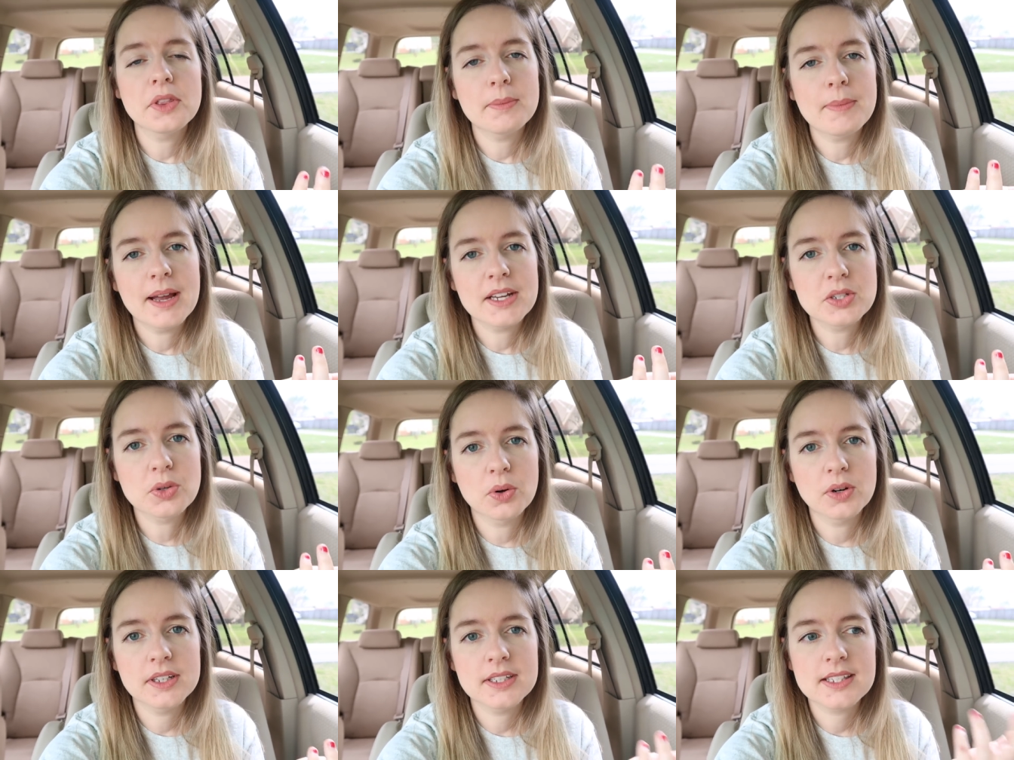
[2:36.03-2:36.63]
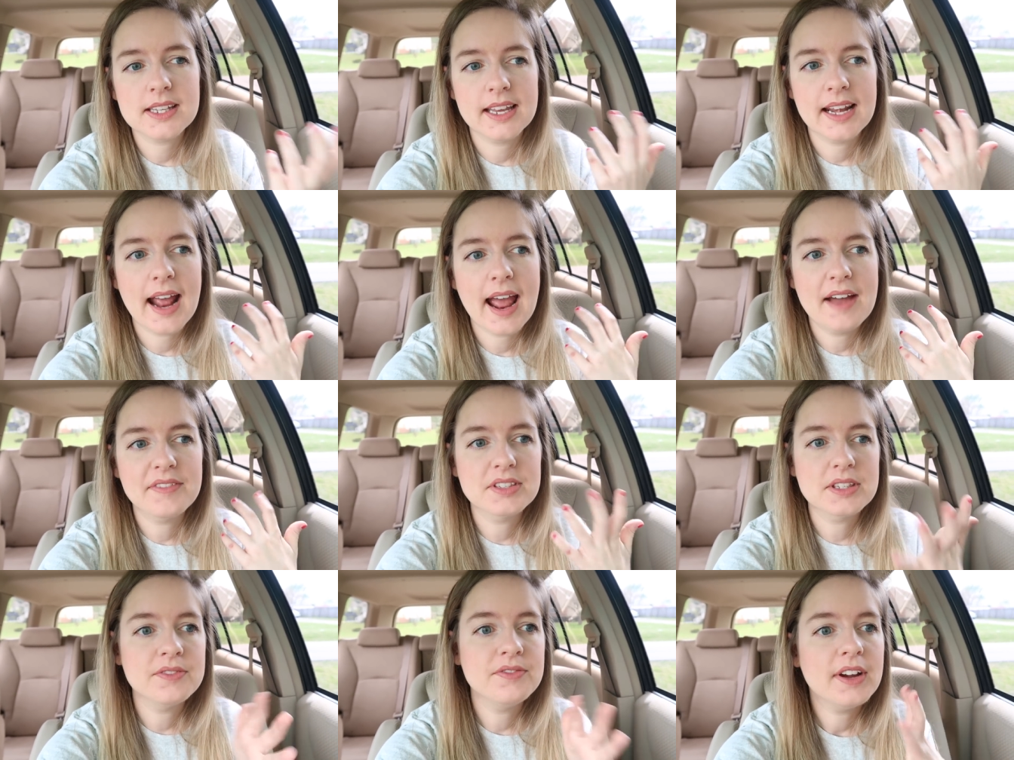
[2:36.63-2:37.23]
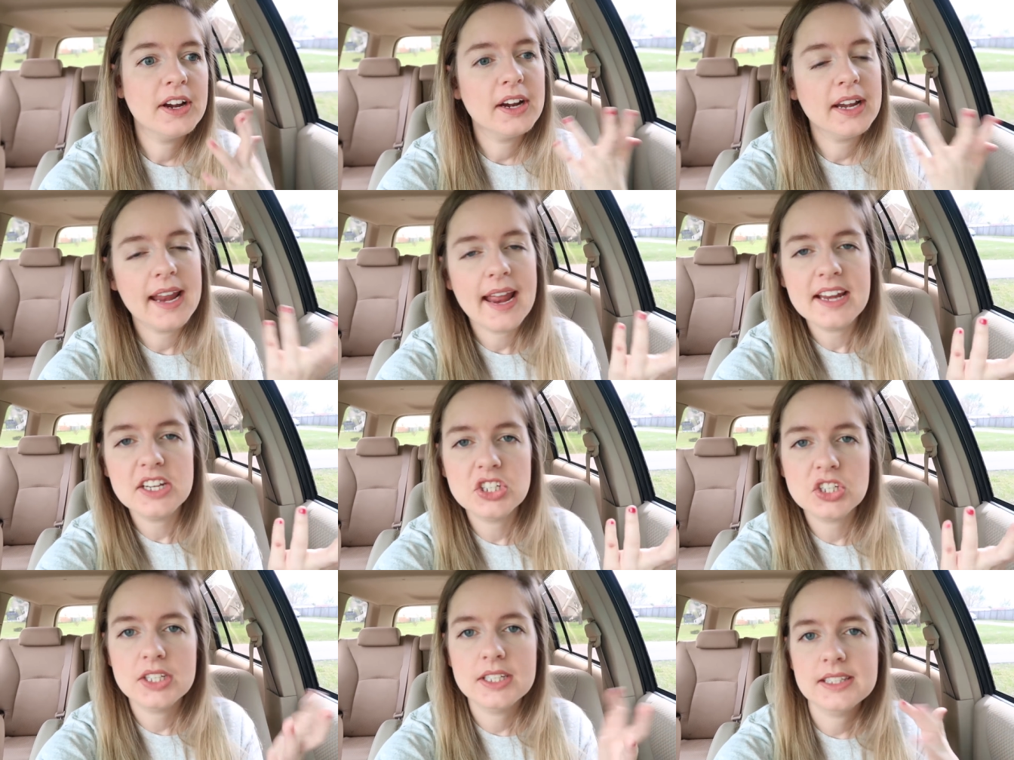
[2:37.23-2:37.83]
that my tortoise can have some
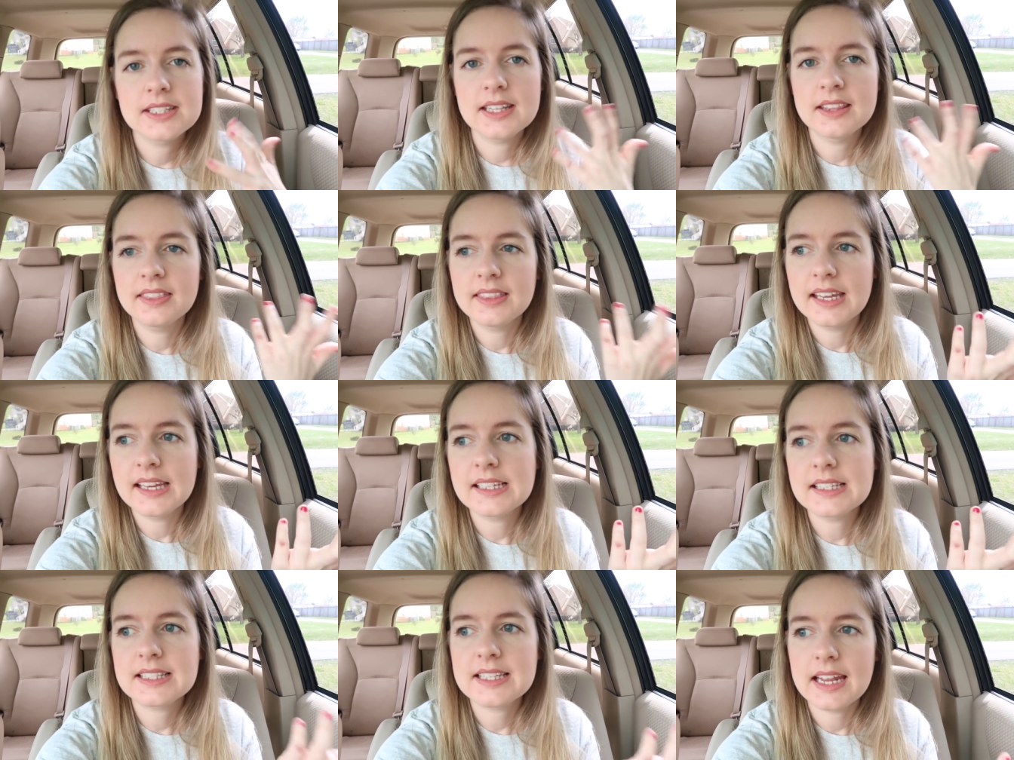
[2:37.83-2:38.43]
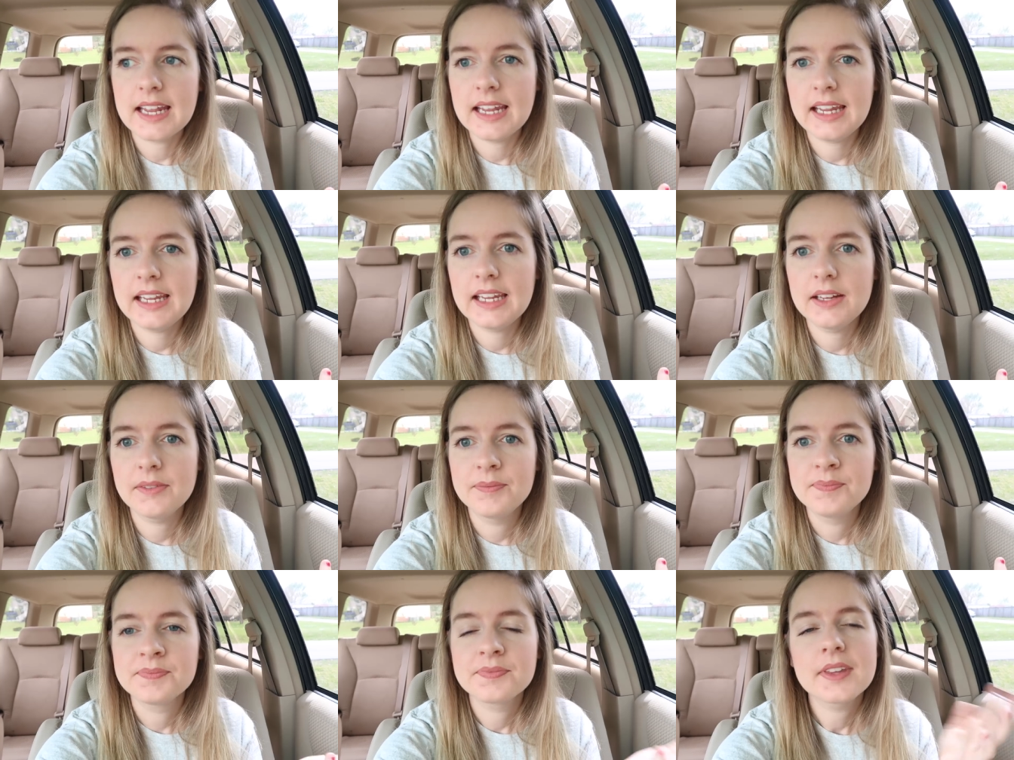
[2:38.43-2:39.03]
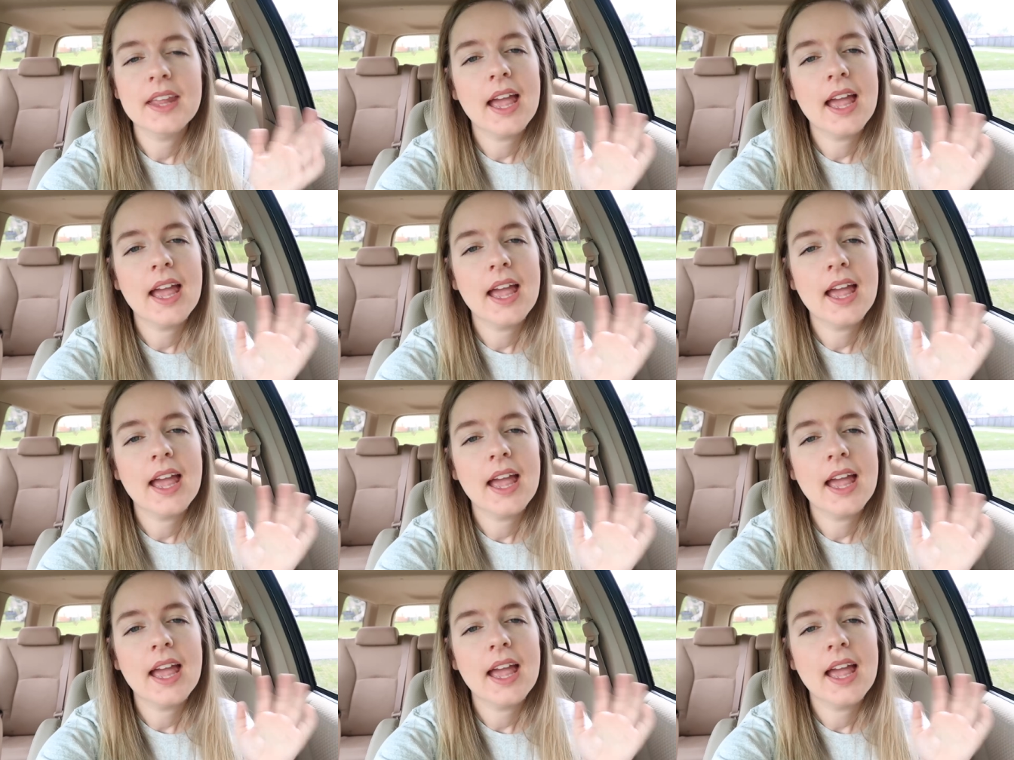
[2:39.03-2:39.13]
variations and things to eat.